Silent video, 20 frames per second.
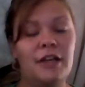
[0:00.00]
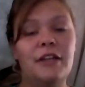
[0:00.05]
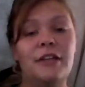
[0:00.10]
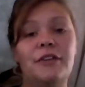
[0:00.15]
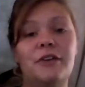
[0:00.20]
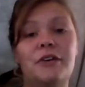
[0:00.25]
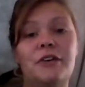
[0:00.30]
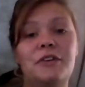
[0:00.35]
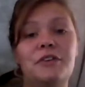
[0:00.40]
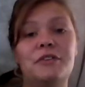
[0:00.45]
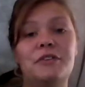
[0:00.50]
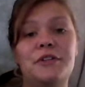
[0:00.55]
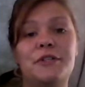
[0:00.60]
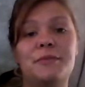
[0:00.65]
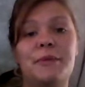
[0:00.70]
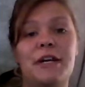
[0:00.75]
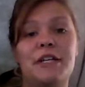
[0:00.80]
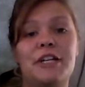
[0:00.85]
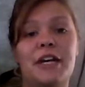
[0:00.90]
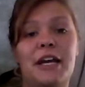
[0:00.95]
You can do this
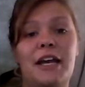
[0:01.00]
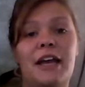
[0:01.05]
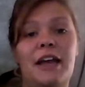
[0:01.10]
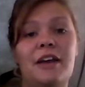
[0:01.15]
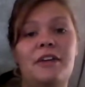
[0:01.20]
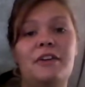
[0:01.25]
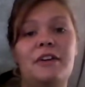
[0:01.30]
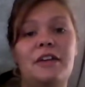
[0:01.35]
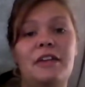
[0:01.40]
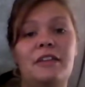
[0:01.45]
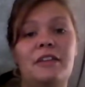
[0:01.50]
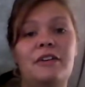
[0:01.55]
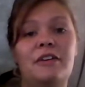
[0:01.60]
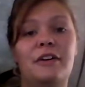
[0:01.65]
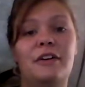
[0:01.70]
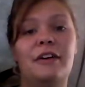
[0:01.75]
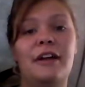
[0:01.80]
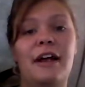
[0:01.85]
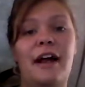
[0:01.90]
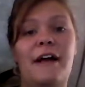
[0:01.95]
by checking underneath the
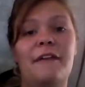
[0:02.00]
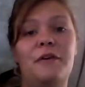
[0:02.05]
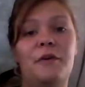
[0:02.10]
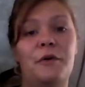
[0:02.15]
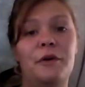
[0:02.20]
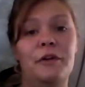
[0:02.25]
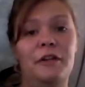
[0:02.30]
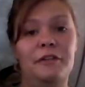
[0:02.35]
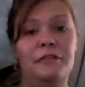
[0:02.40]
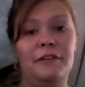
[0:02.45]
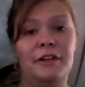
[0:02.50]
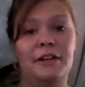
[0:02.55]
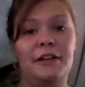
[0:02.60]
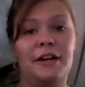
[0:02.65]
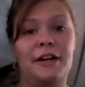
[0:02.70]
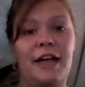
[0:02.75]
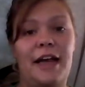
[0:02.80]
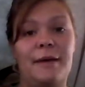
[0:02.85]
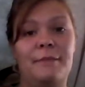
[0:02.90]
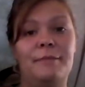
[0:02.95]
hood on the oil filler
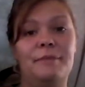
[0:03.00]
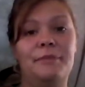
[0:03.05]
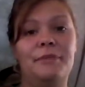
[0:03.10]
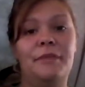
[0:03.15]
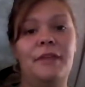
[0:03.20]
cap.